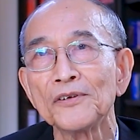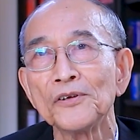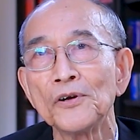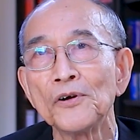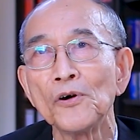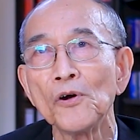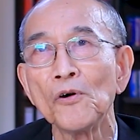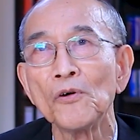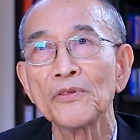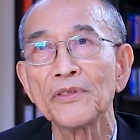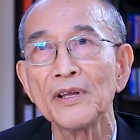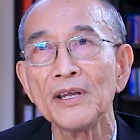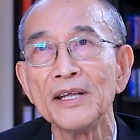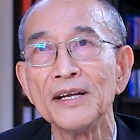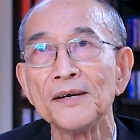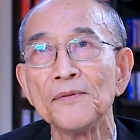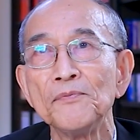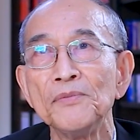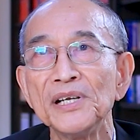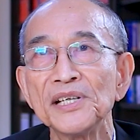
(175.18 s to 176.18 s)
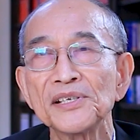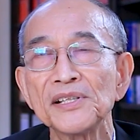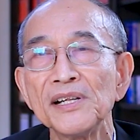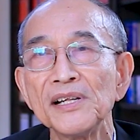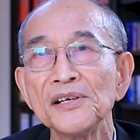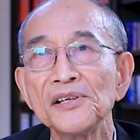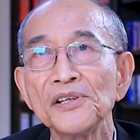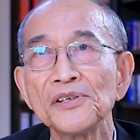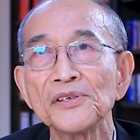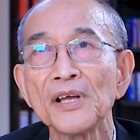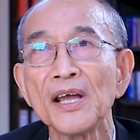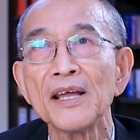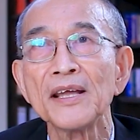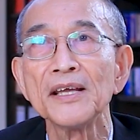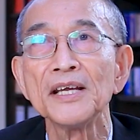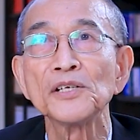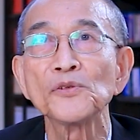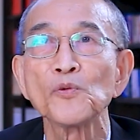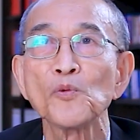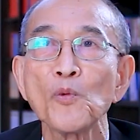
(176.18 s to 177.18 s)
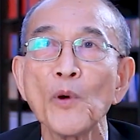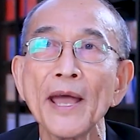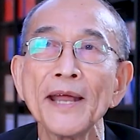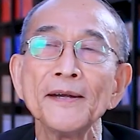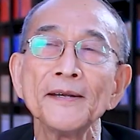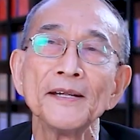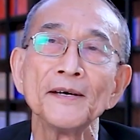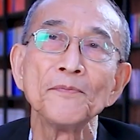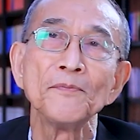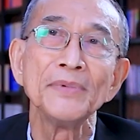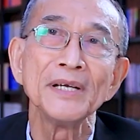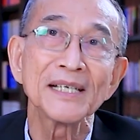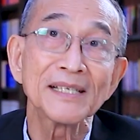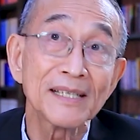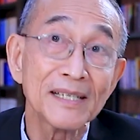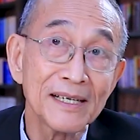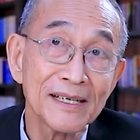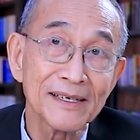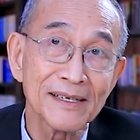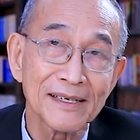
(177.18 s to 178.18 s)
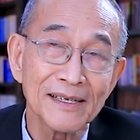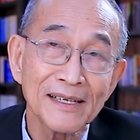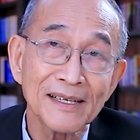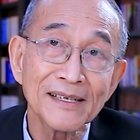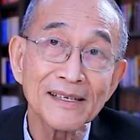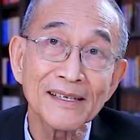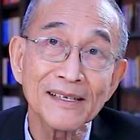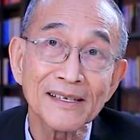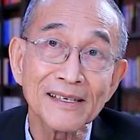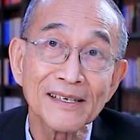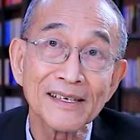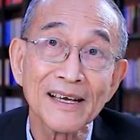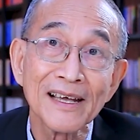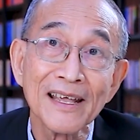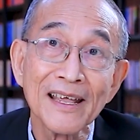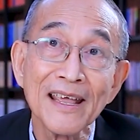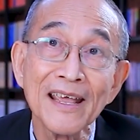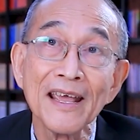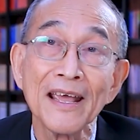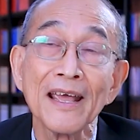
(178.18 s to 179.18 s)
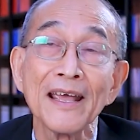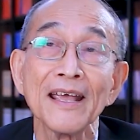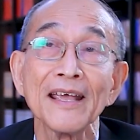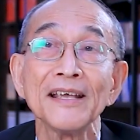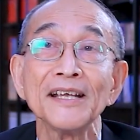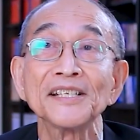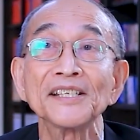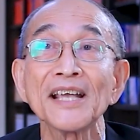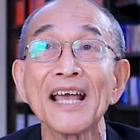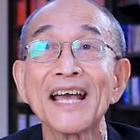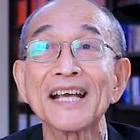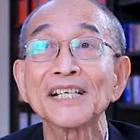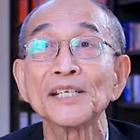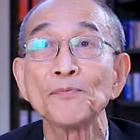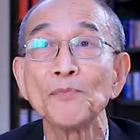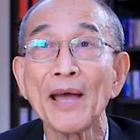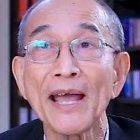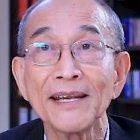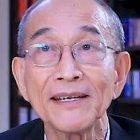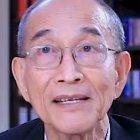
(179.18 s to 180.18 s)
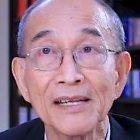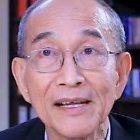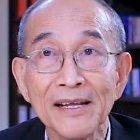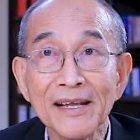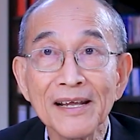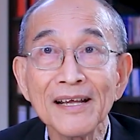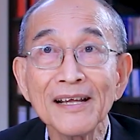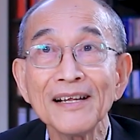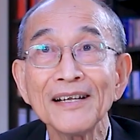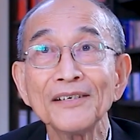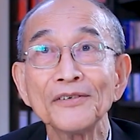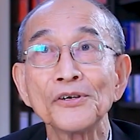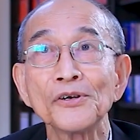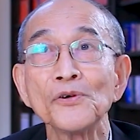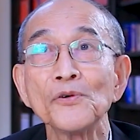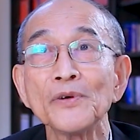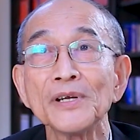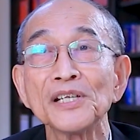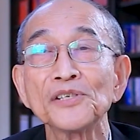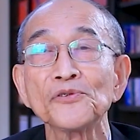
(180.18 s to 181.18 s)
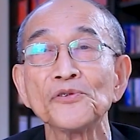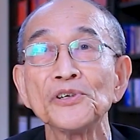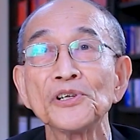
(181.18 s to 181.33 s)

growth in a business? Is when the business is expanding through its